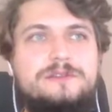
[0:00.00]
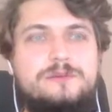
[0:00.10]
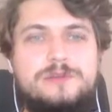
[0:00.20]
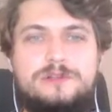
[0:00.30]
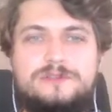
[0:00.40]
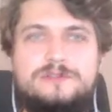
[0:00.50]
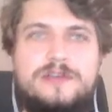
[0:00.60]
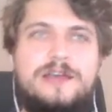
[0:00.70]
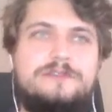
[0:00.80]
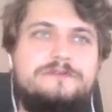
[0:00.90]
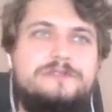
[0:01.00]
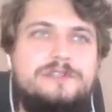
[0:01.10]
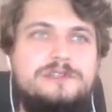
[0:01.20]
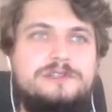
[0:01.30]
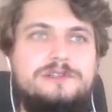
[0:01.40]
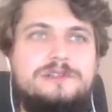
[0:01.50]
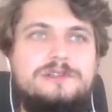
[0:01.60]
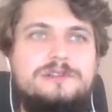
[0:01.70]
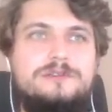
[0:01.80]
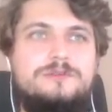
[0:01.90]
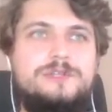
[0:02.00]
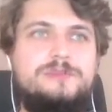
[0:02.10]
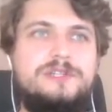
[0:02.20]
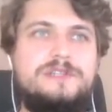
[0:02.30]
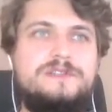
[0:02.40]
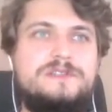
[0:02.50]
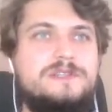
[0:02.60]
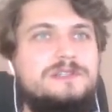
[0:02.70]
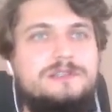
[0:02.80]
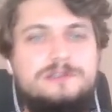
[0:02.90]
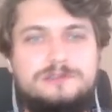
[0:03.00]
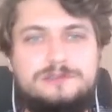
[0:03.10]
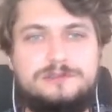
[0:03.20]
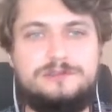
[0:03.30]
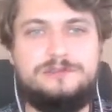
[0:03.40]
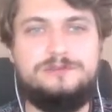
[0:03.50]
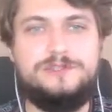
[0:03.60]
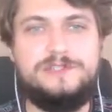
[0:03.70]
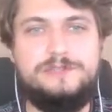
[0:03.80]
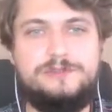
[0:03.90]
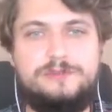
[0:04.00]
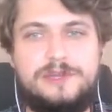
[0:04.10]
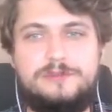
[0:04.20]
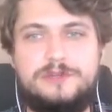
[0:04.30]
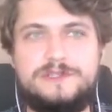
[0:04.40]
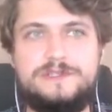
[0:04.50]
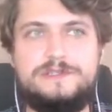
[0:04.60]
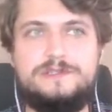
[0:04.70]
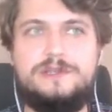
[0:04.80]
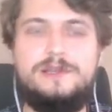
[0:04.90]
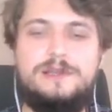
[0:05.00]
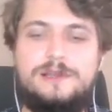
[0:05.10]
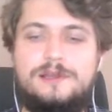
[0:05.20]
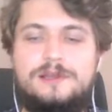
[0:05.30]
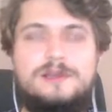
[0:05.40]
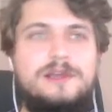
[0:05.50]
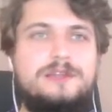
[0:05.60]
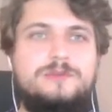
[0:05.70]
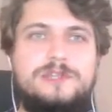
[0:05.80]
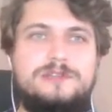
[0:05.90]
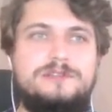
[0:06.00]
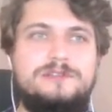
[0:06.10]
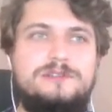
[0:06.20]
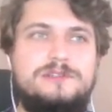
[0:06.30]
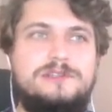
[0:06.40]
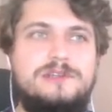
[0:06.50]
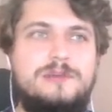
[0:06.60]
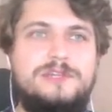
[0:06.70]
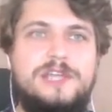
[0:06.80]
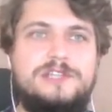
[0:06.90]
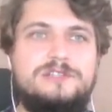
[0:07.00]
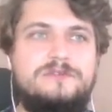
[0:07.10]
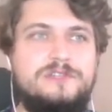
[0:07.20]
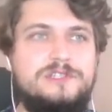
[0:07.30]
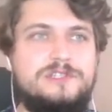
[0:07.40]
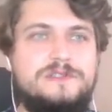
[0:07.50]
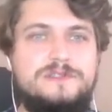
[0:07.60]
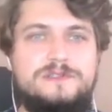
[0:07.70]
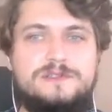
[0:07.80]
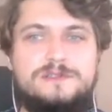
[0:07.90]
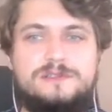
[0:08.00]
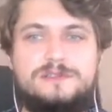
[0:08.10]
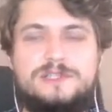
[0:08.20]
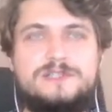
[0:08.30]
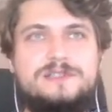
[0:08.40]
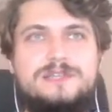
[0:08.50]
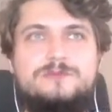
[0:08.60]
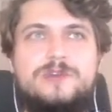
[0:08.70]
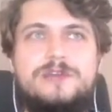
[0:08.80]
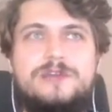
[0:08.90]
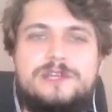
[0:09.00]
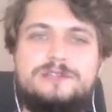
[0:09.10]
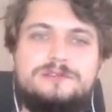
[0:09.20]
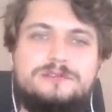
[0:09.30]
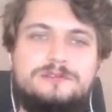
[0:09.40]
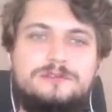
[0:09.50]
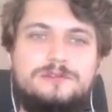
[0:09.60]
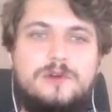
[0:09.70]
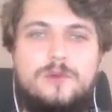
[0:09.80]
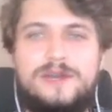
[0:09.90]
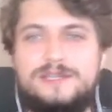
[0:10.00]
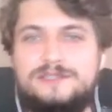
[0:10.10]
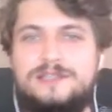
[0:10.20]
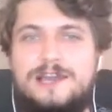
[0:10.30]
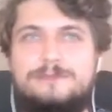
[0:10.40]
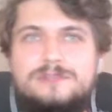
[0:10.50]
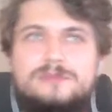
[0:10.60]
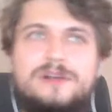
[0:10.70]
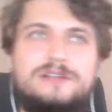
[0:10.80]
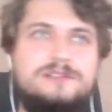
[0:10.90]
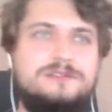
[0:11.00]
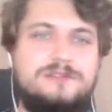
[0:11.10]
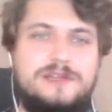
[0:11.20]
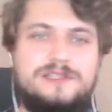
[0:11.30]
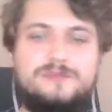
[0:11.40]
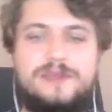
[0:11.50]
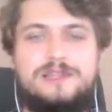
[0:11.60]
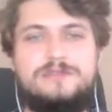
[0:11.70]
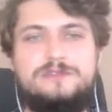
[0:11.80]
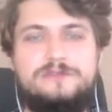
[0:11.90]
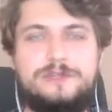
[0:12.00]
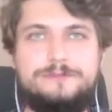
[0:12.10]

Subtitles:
We also have the replayed signal received by a process, and the application finishes just the same way. We can go back in time, debug, inspect everything.